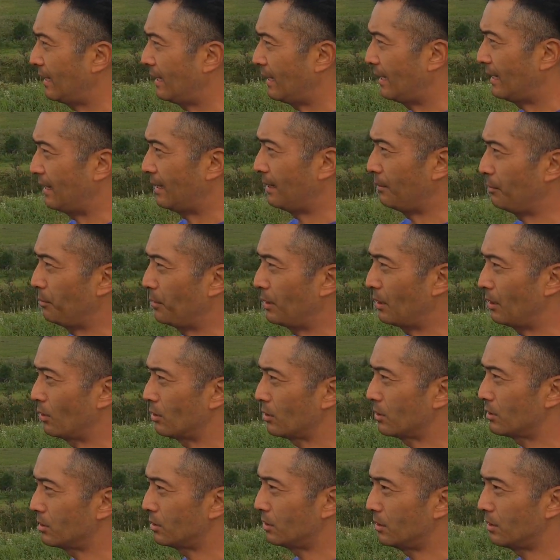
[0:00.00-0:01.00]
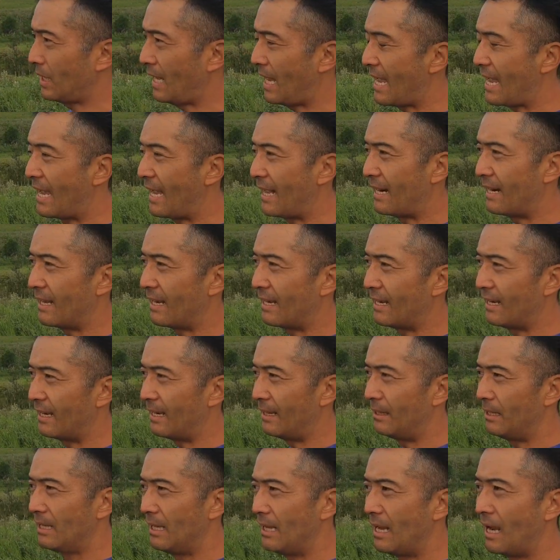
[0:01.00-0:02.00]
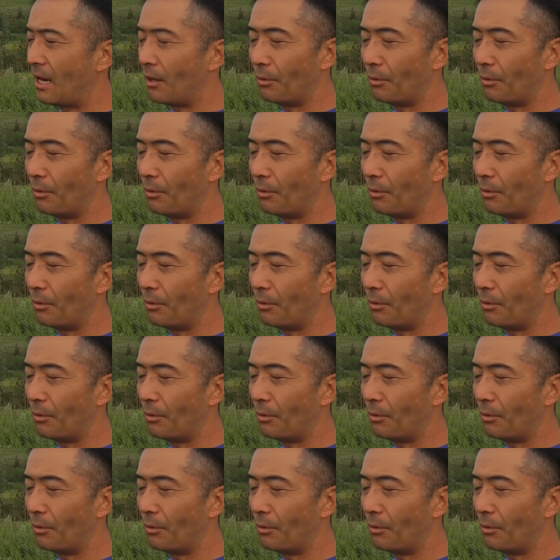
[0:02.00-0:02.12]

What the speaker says: and we also had a